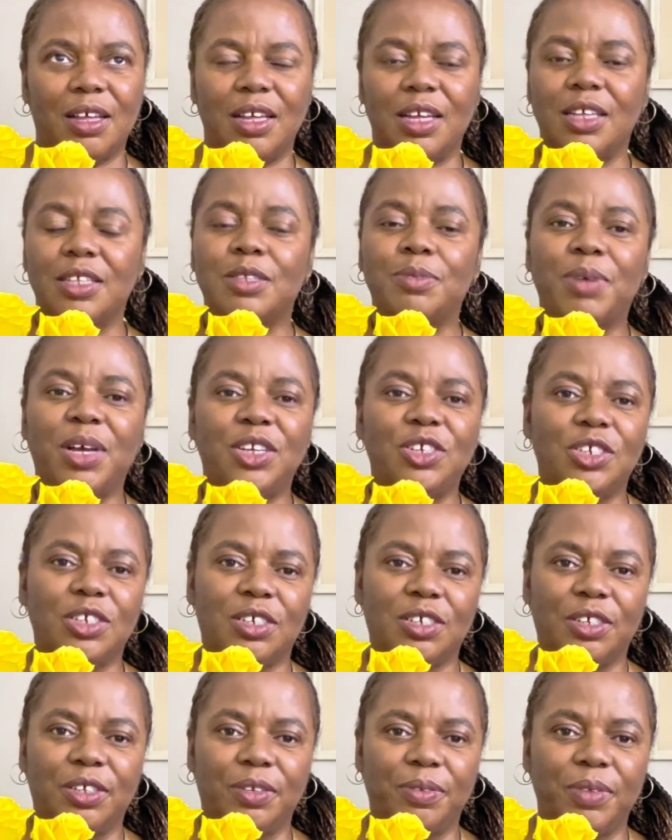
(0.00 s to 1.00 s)
it's
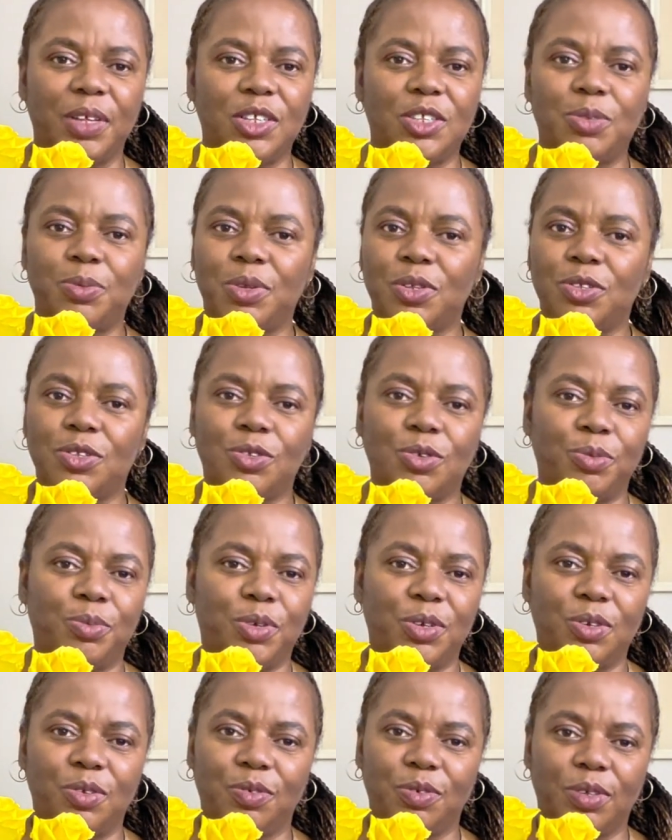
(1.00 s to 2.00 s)
magical. It smells so
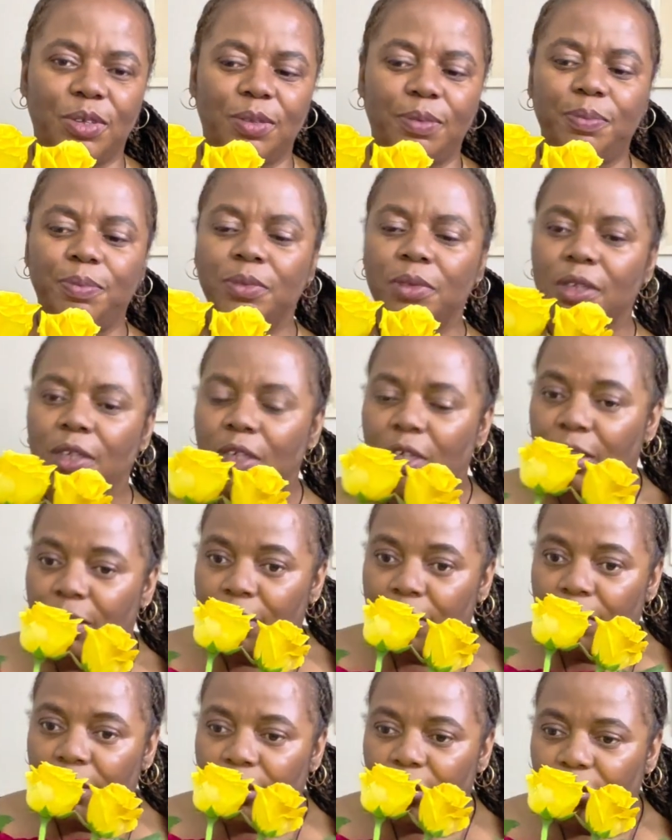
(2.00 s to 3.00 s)
beautiful.
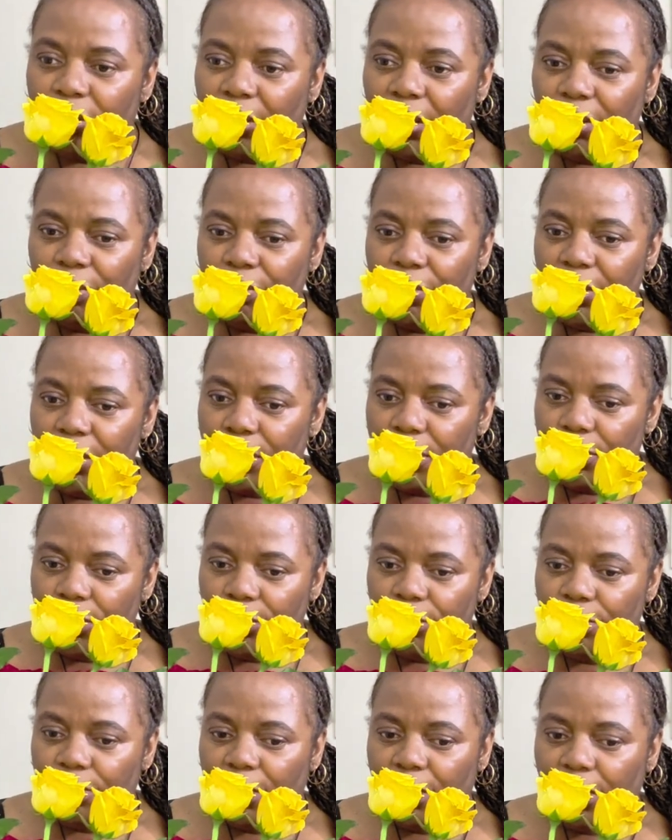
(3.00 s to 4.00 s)
They're not really
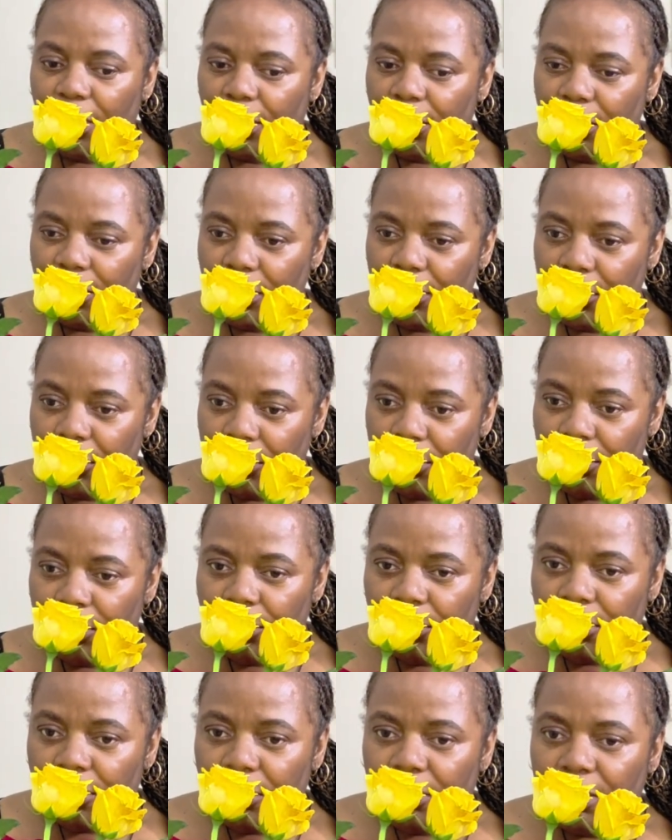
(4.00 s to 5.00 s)
strong,
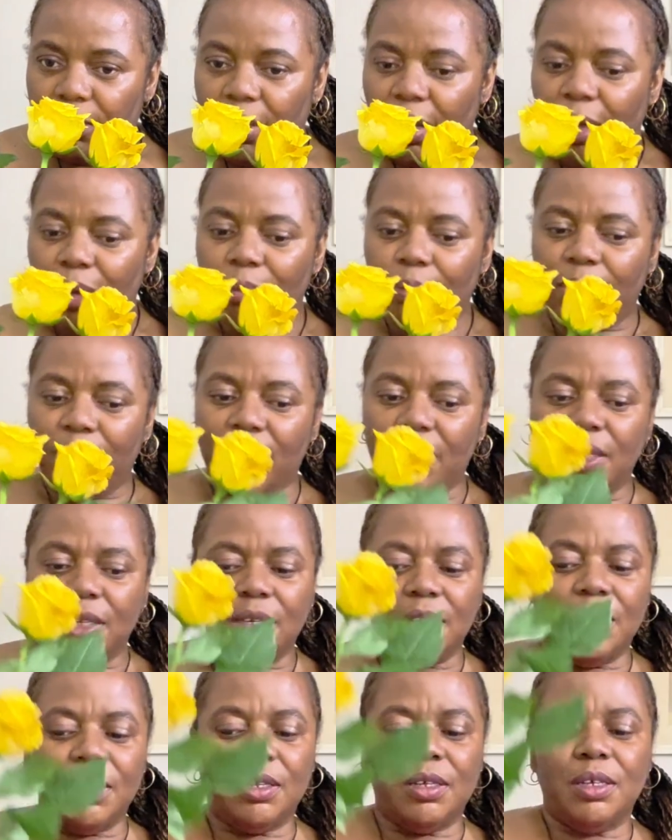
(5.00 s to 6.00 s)
but
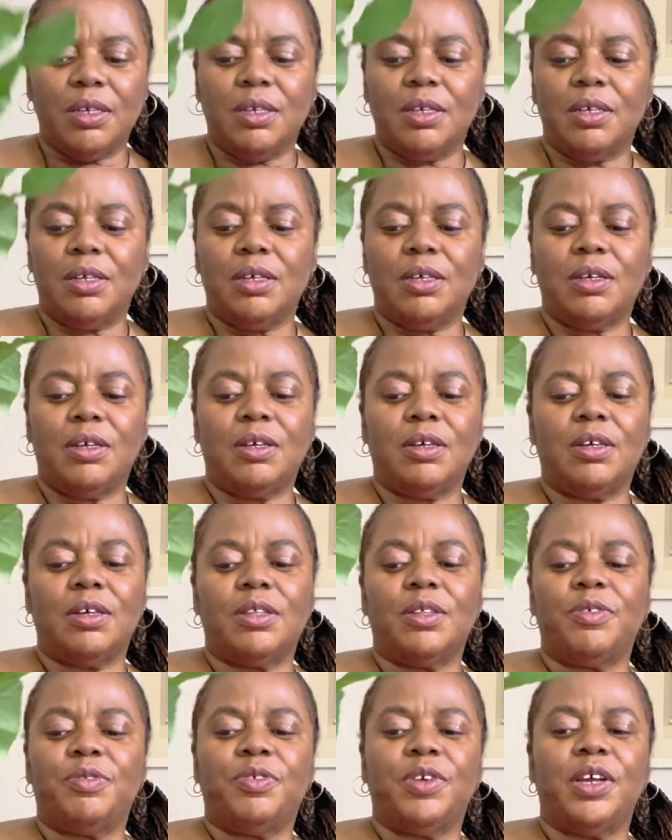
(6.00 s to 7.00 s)

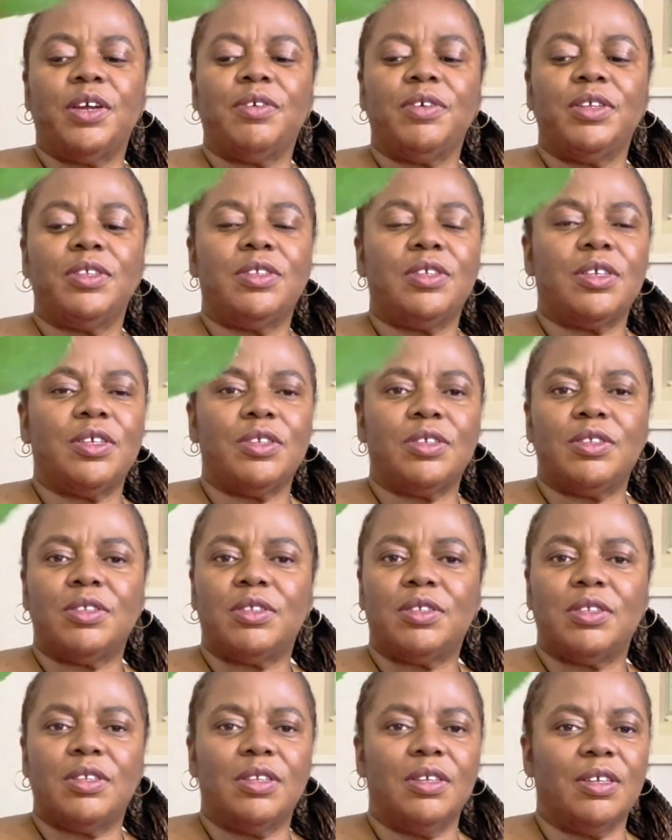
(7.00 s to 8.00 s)
the fragrance
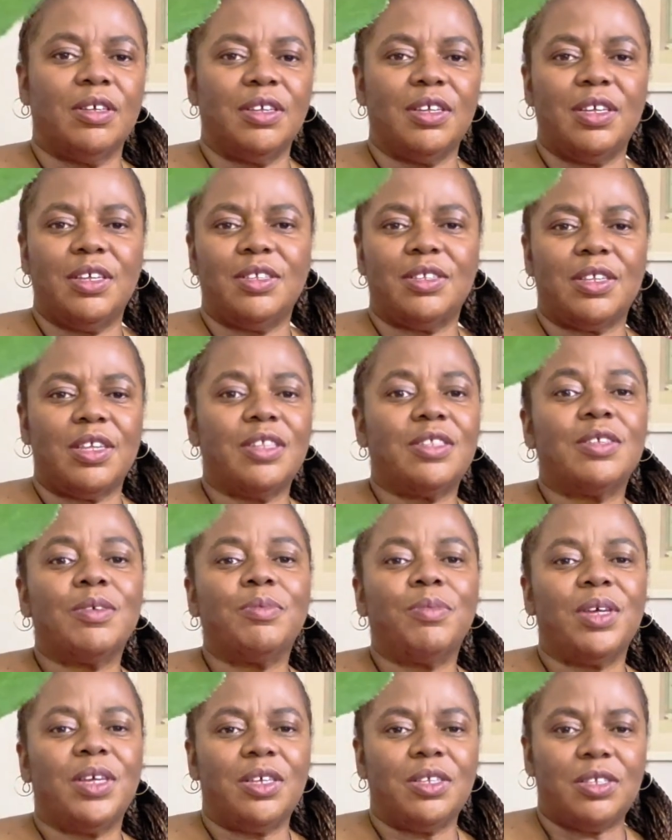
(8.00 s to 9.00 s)
is it's
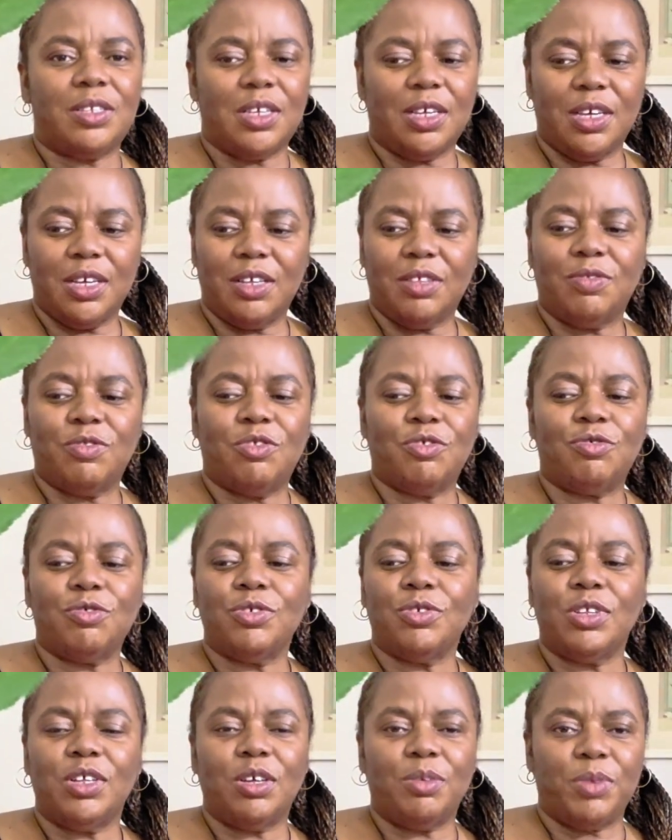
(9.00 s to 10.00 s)
amazing,
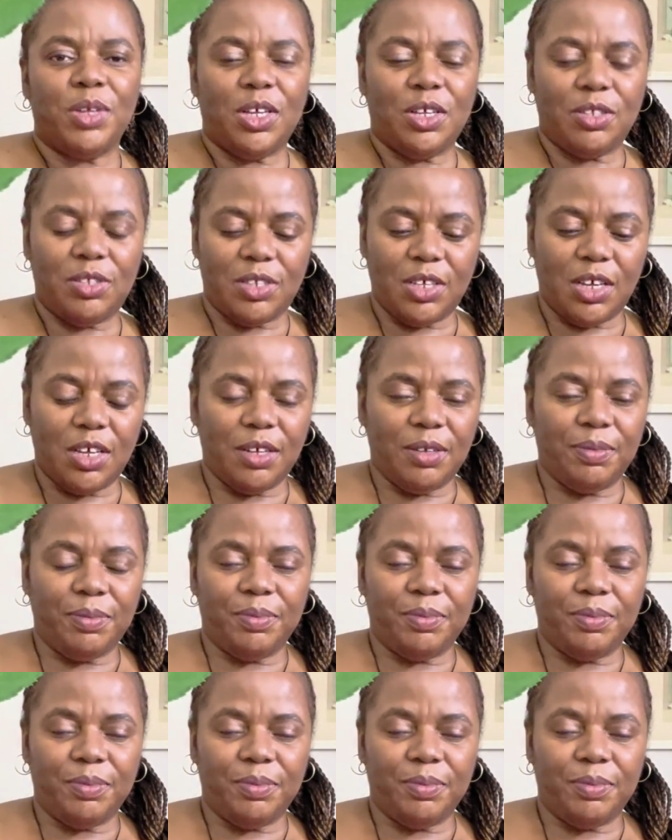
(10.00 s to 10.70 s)
truly amazing.